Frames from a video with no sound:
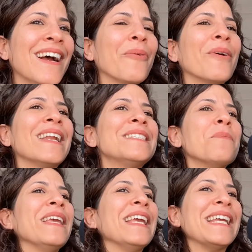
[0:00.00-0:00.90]
I want it
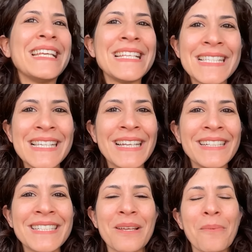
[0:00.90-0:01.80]
to be
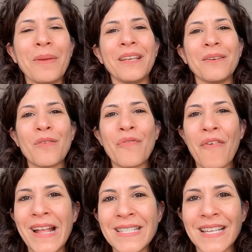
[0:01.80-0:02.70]
easy to meet
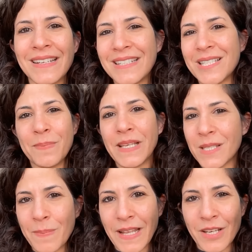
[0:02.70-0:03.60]
friends and to
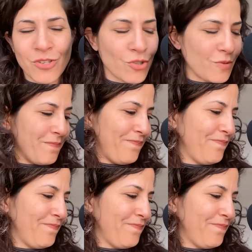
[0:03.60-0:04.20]
speak Spanish.